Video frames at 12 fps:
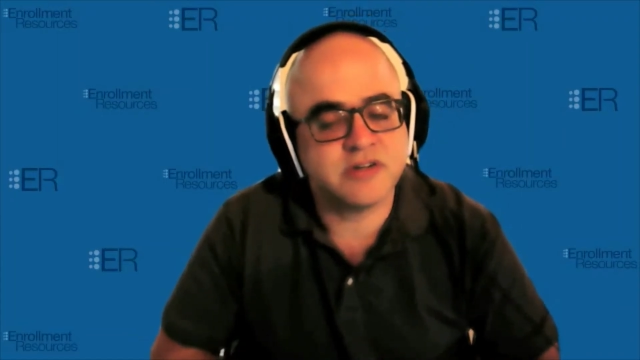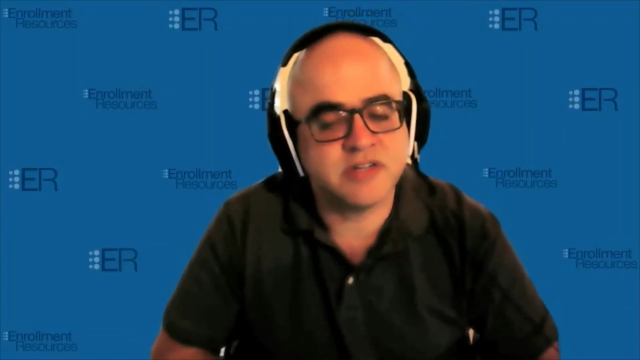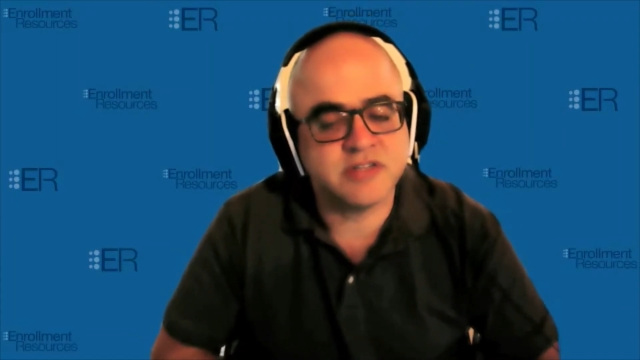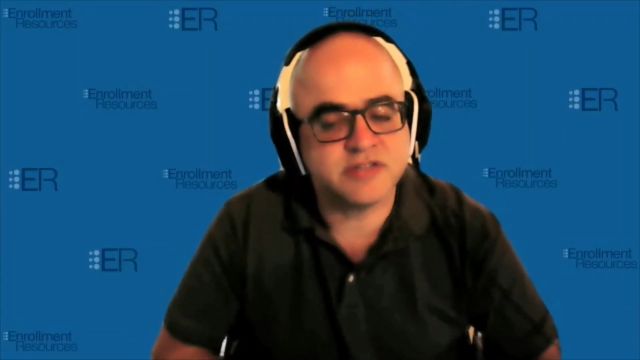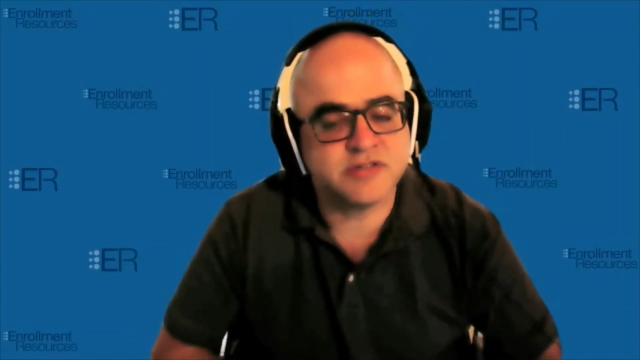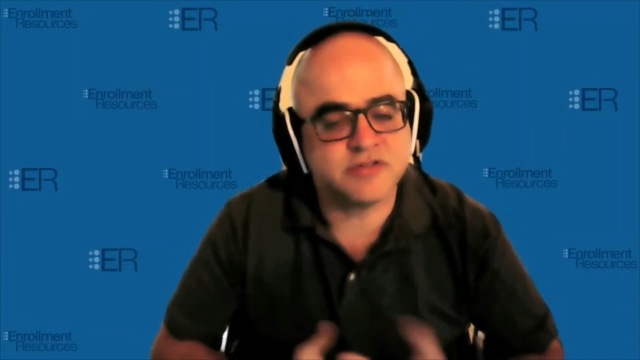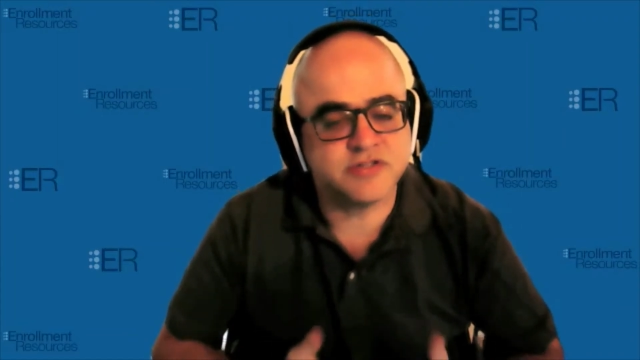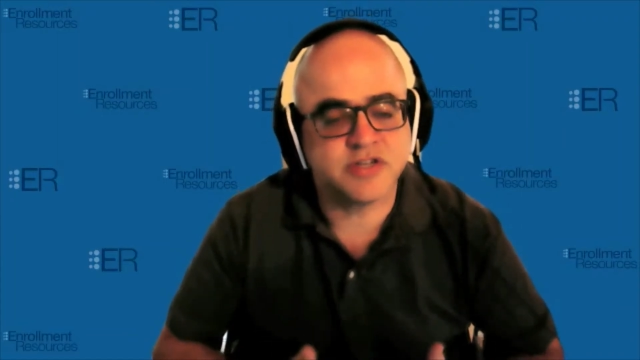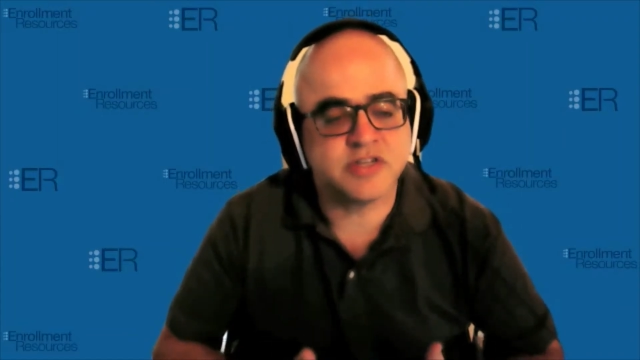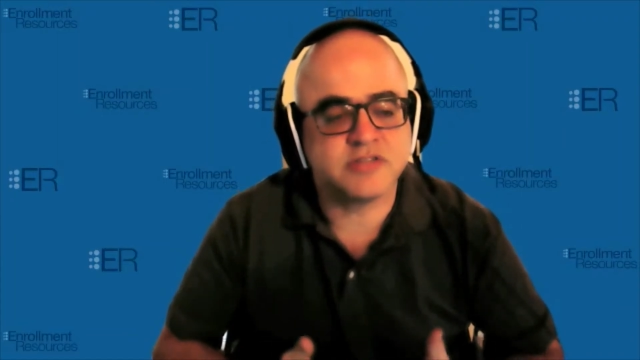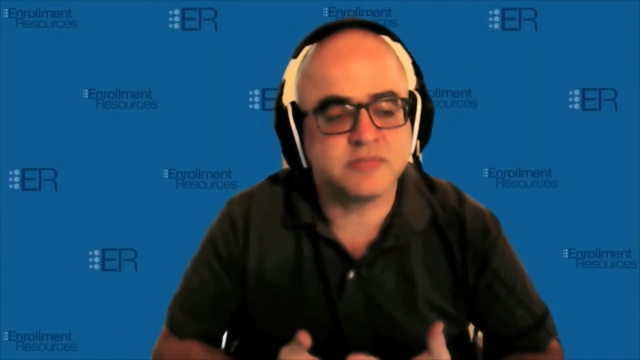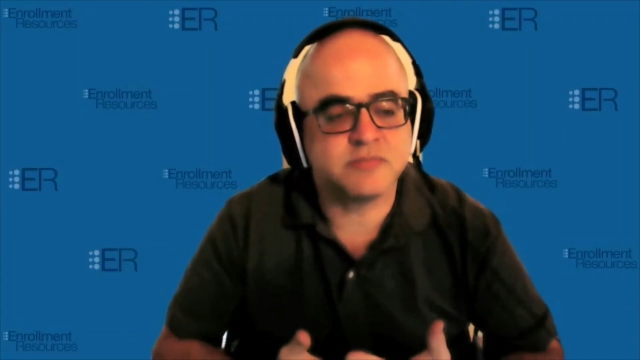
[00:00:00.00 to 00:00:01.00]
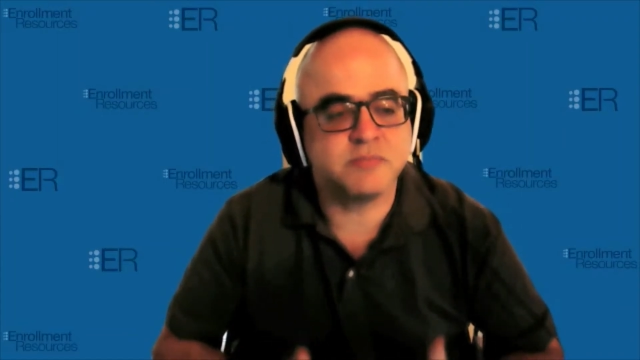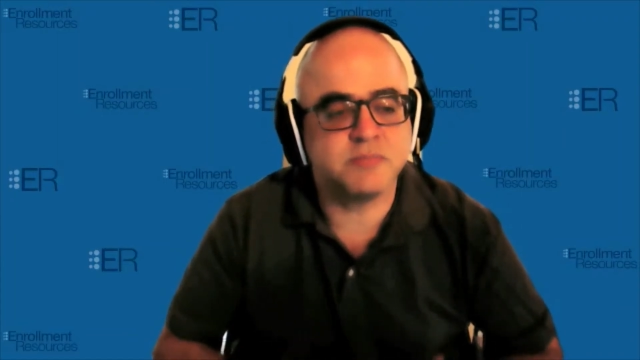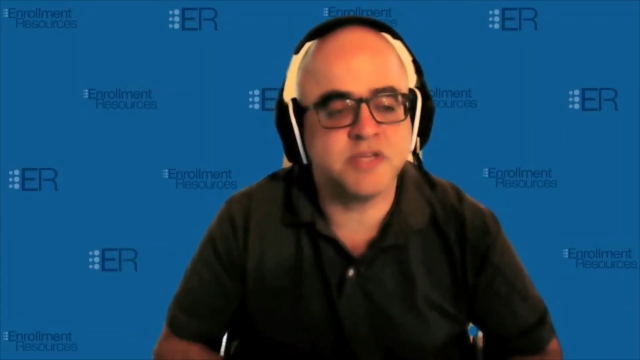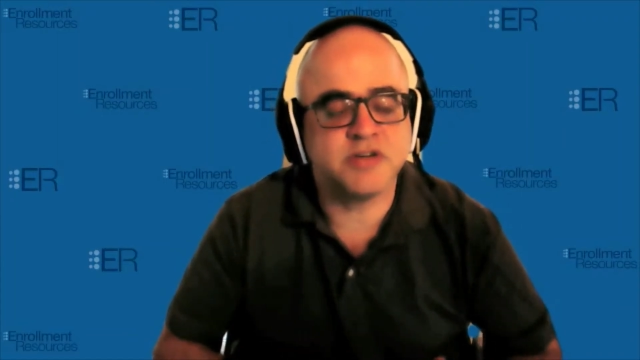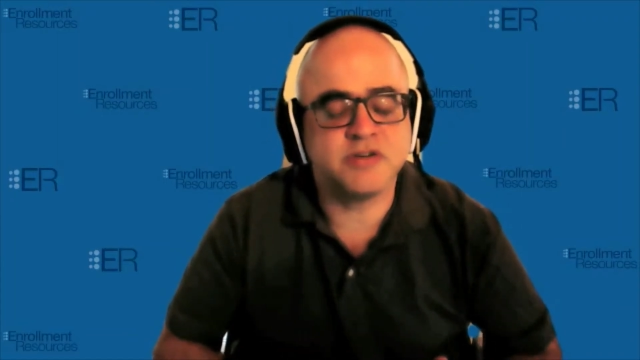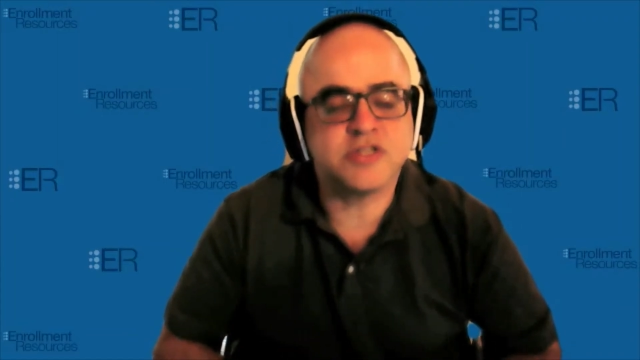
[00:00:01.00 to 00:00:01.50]
It's to just
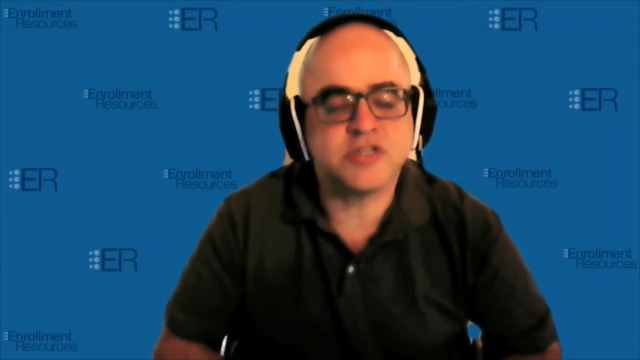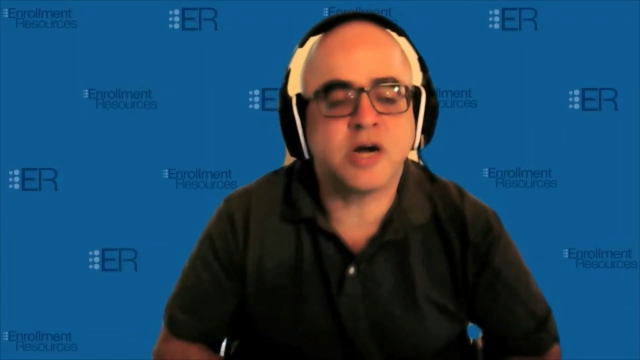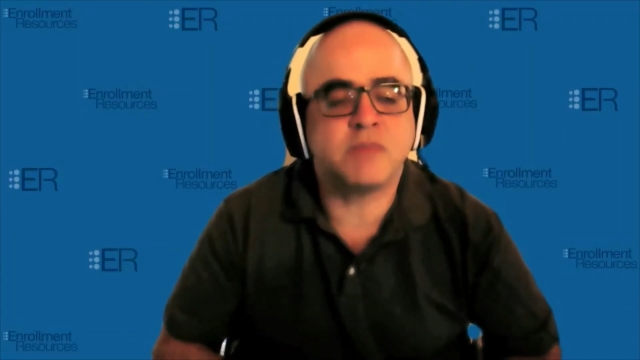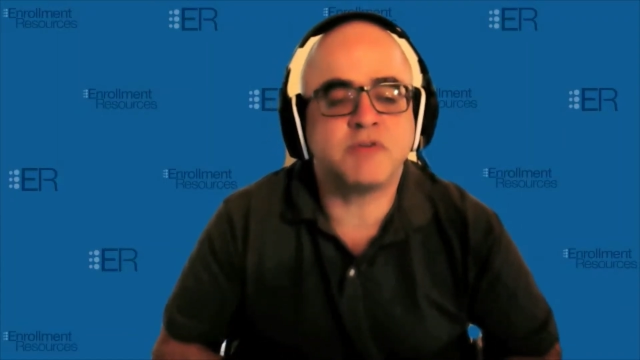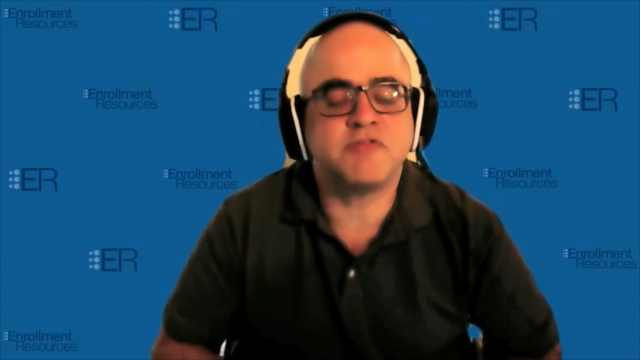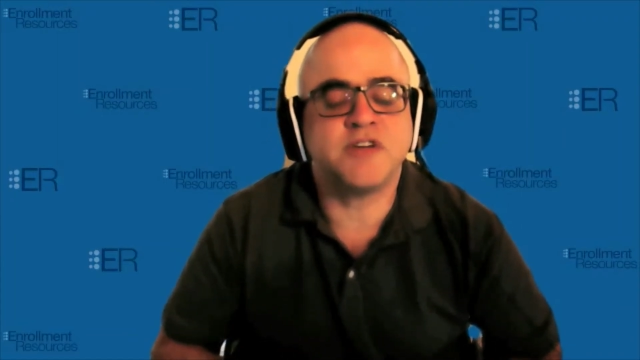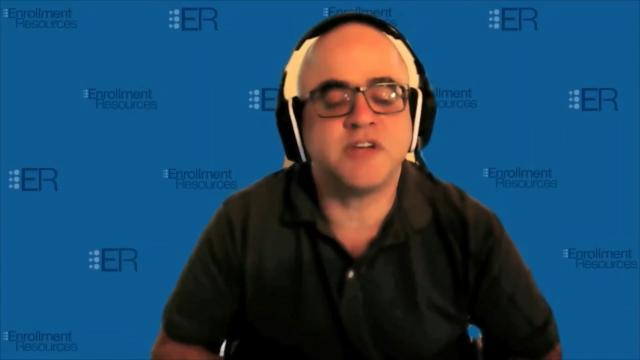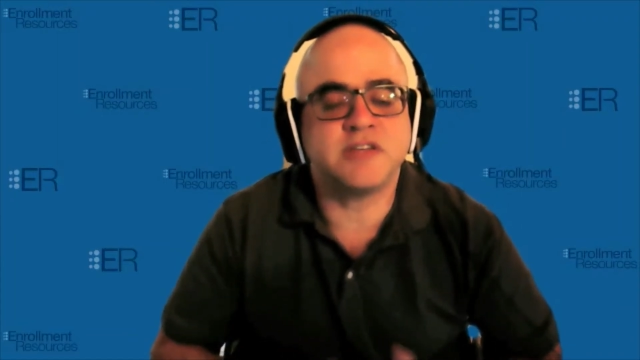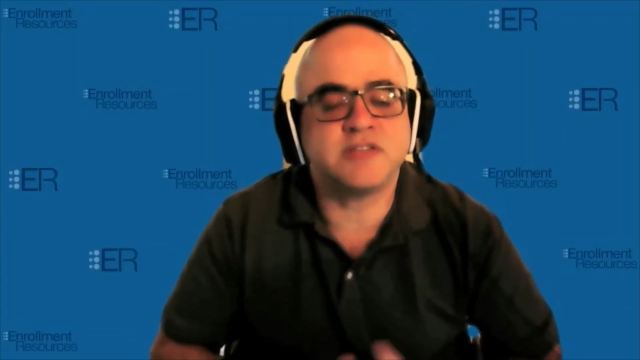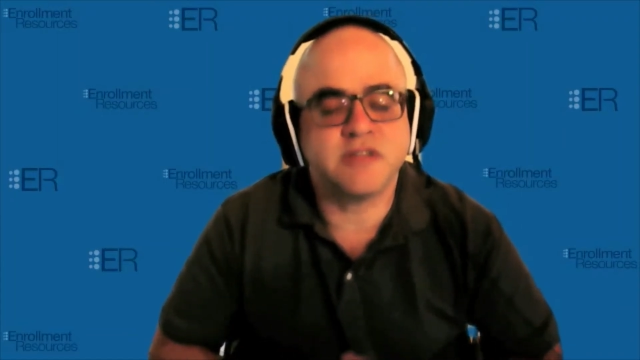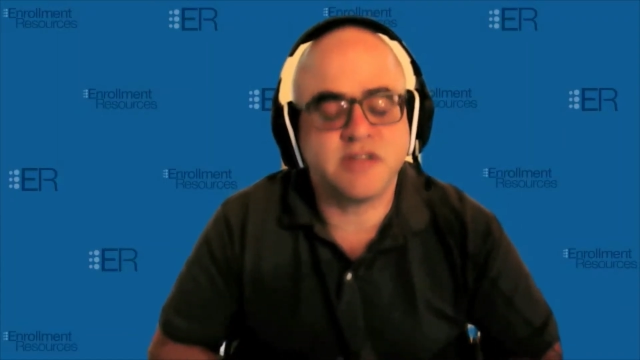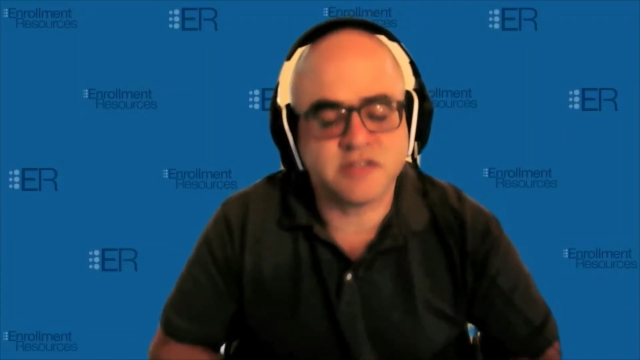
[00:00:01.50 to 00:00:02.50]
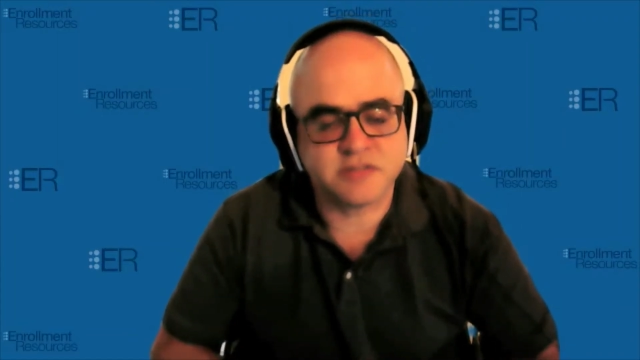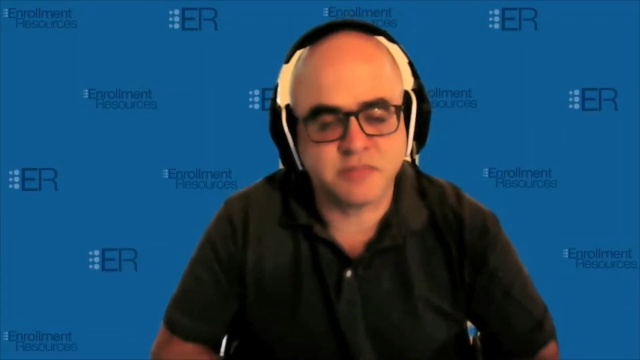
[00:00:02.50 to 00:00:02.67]
be on top of things. It's